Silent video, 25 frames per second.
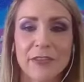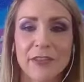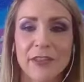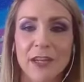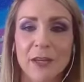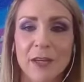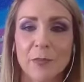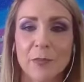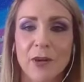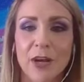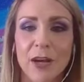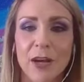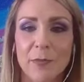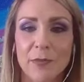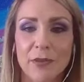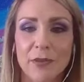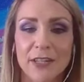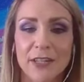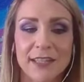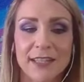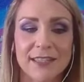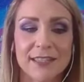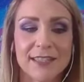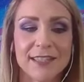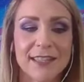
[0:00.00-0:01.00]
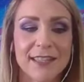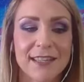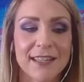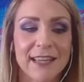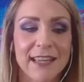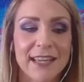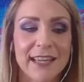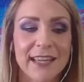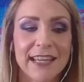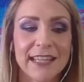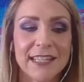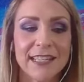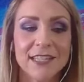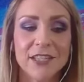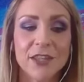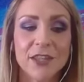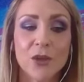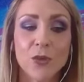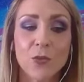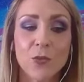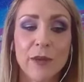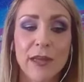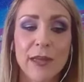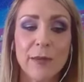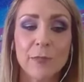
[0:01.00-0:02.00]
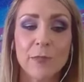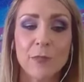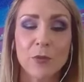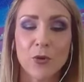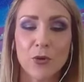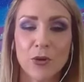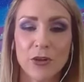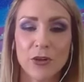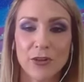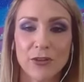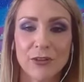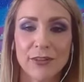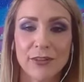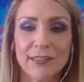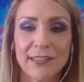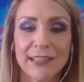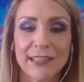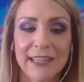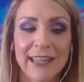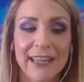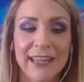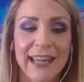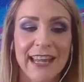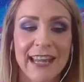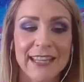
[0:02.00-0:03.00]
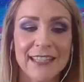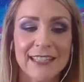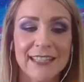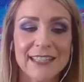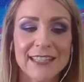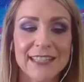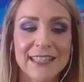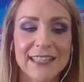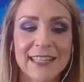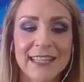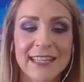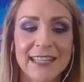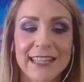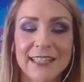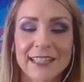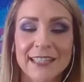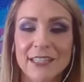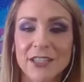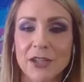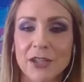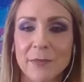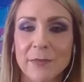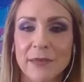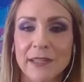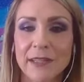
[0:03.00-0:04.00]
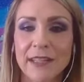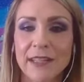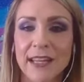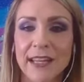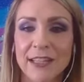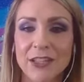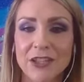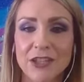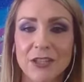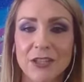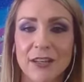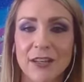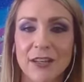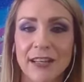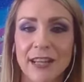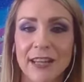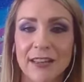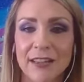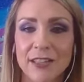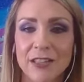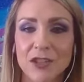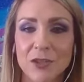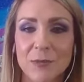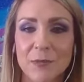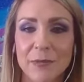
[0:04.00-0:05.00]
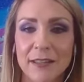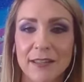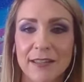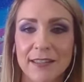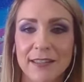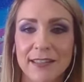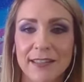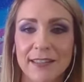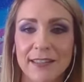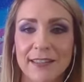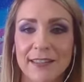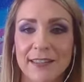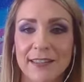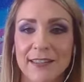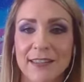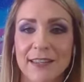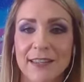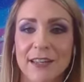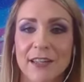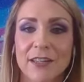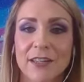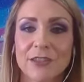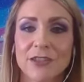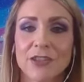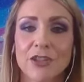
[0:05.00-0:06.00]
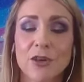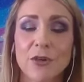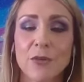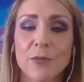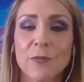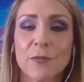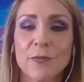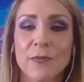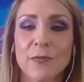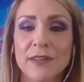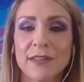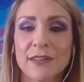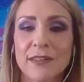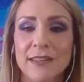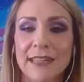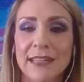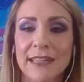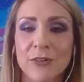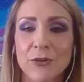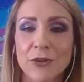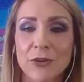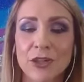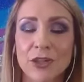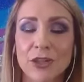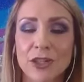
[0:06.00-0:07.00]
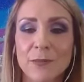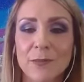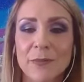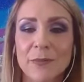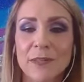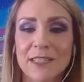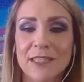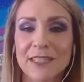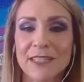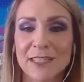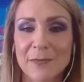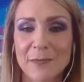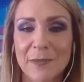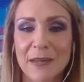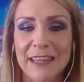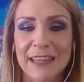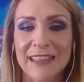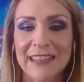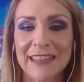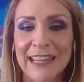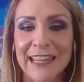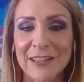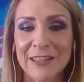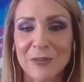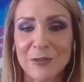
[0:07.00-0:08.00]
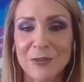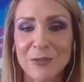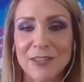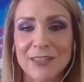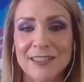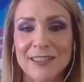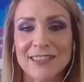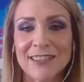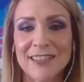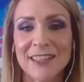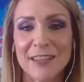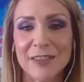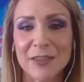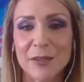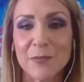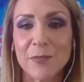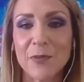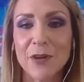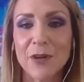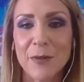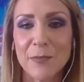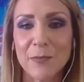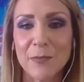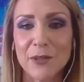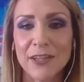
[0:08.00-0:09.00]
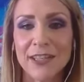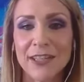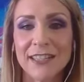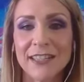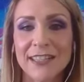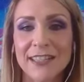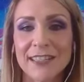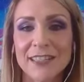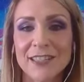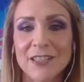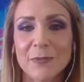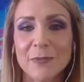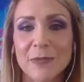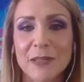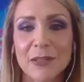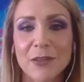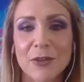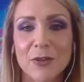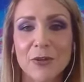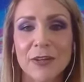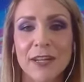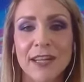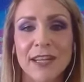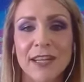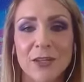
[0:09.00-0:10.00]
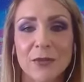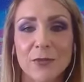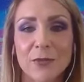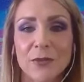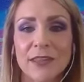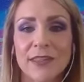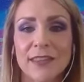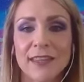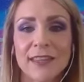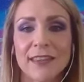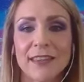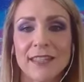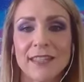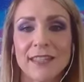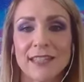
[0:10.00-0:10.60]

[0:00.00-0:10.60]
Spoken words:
their properties into the web portal and seek a determination on eligibility. So in order to participate, landlords, the property needs to be located within the